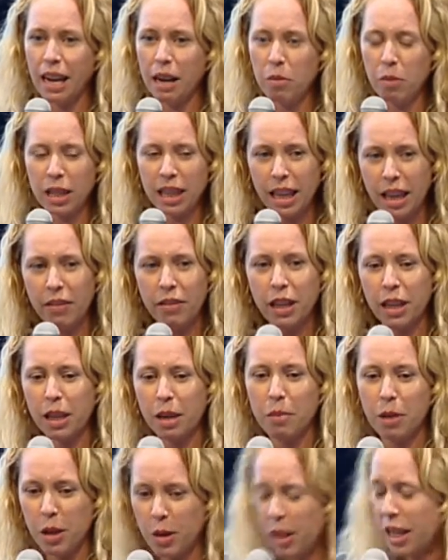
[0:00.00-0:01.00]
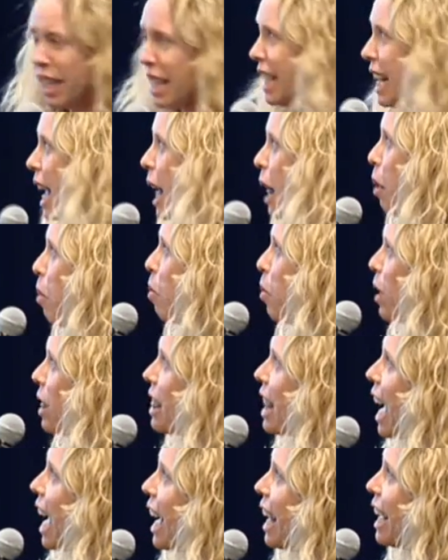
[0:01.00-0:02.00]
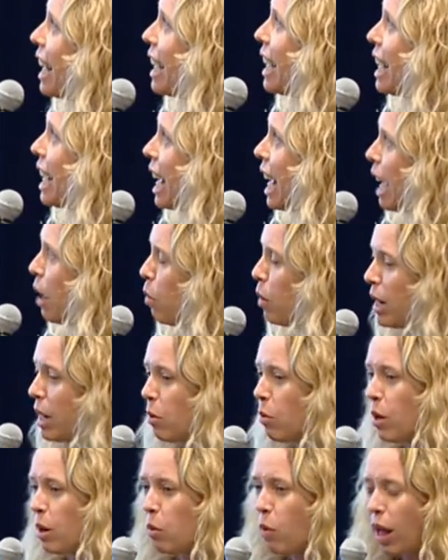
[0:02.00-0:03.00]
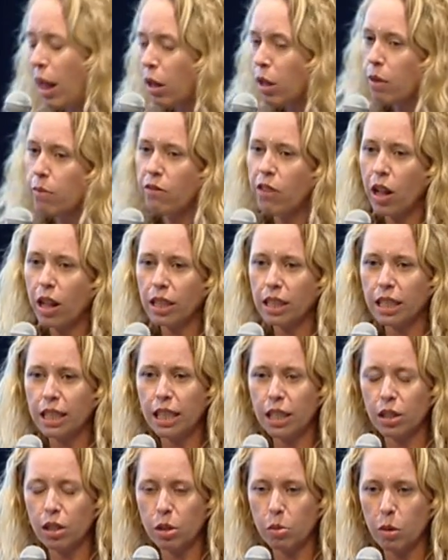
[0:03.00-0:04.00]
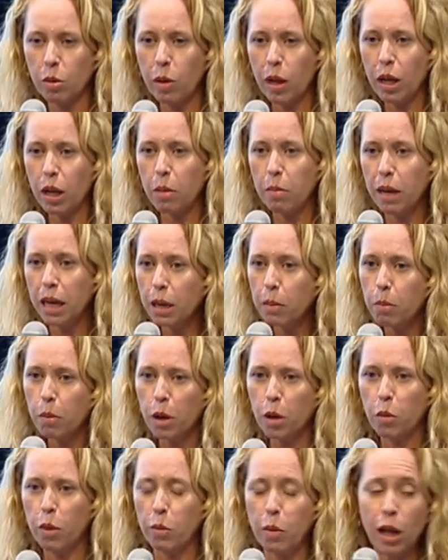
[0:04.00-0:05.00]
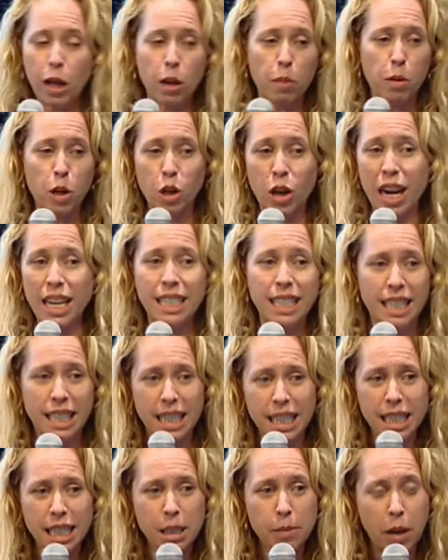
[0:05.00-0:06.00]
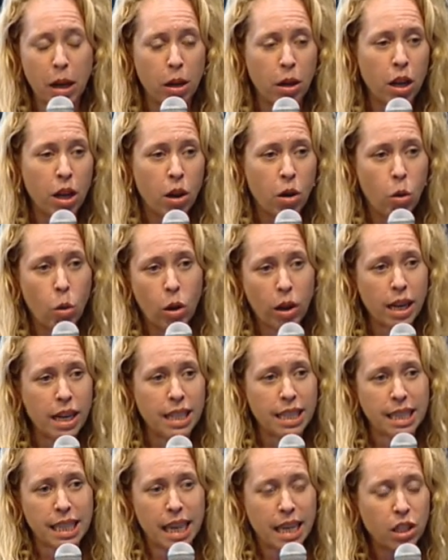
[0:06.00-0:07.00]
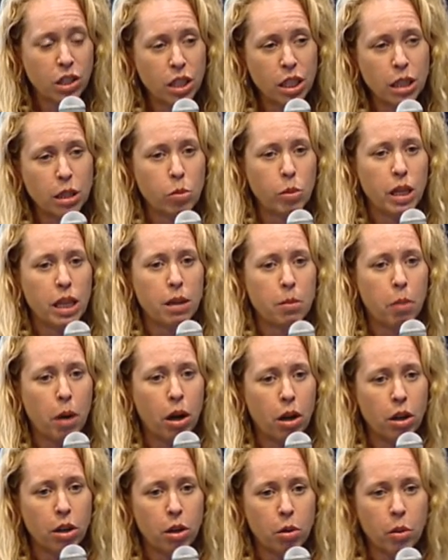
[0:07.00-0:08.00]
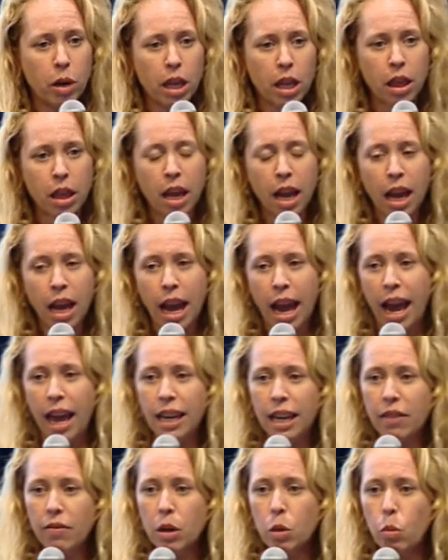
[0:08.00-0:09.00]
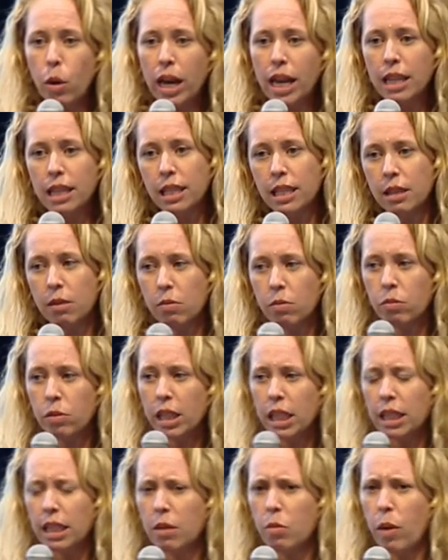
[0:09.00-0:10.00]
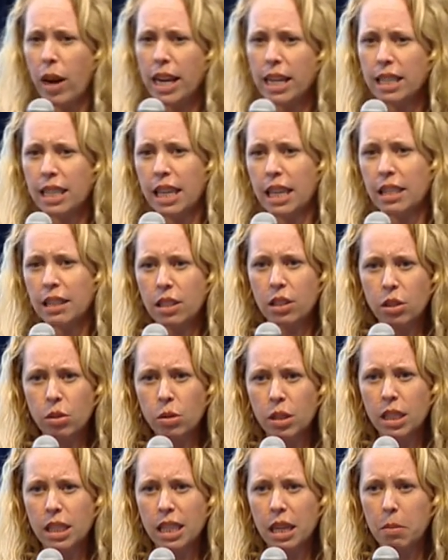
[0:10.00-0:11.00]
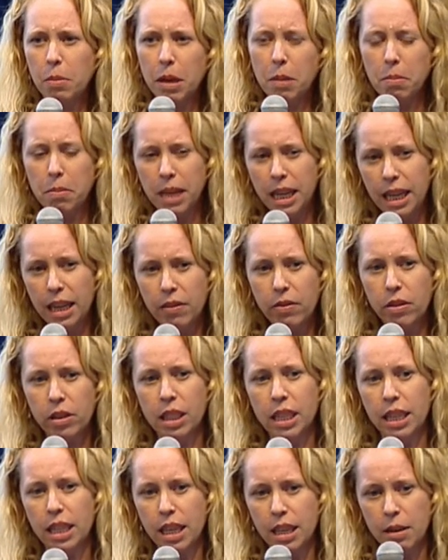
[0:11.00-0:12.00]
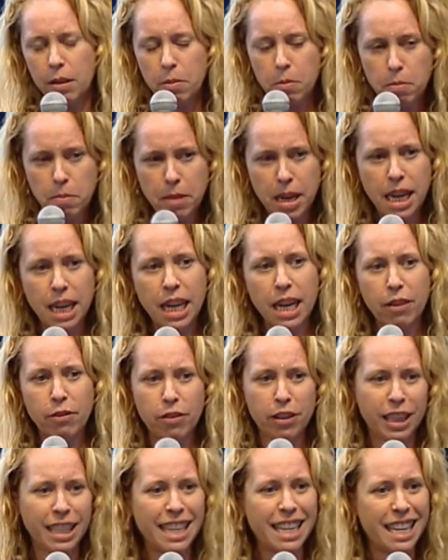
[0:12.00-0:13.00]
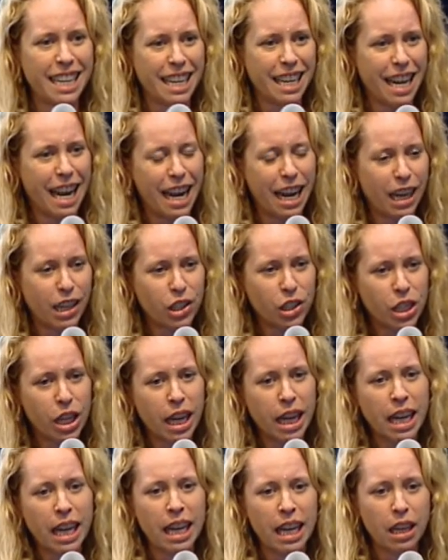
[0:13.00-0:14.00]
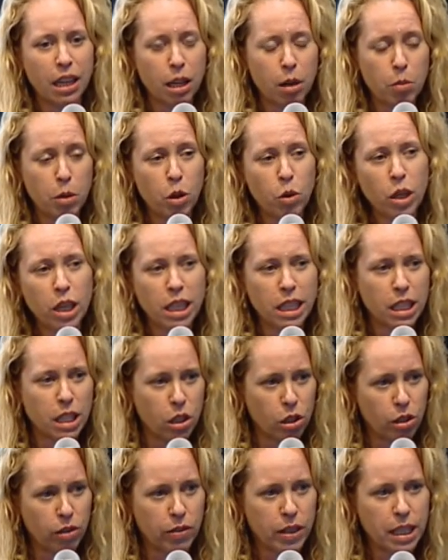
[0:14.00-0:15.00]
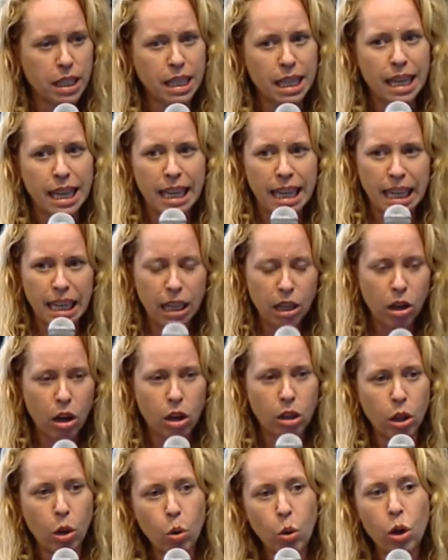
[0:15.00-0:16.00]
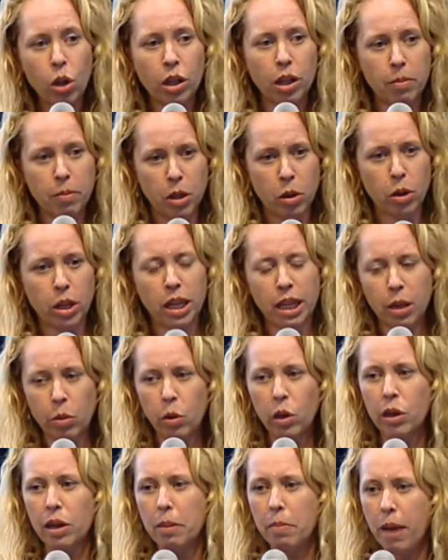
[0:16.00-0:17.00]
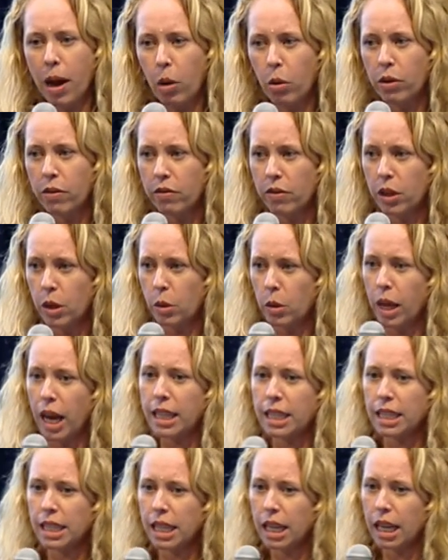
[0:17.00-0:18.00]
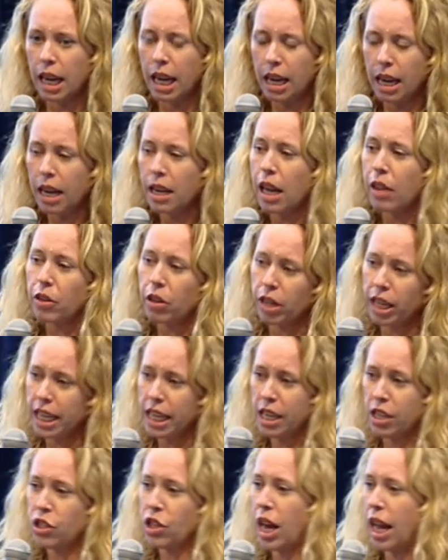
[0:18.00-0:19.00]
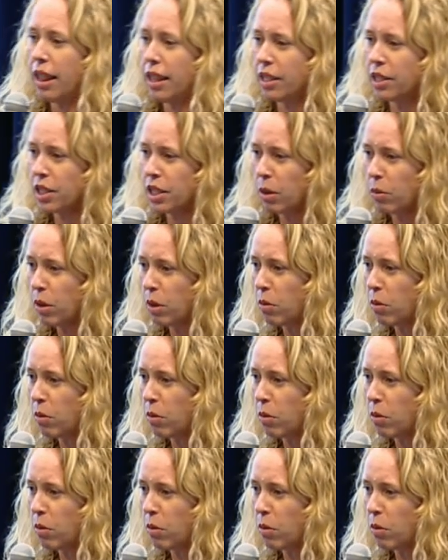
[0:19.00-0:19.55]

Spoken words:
and we'd love the community to help with that. And we welcome volunteers, we welcome input, we welcome your ideas about organizations we can partner with, and even ways that students can be meaningfully engaged in community service in our local community. We're in Mountain View. That's another key challenge that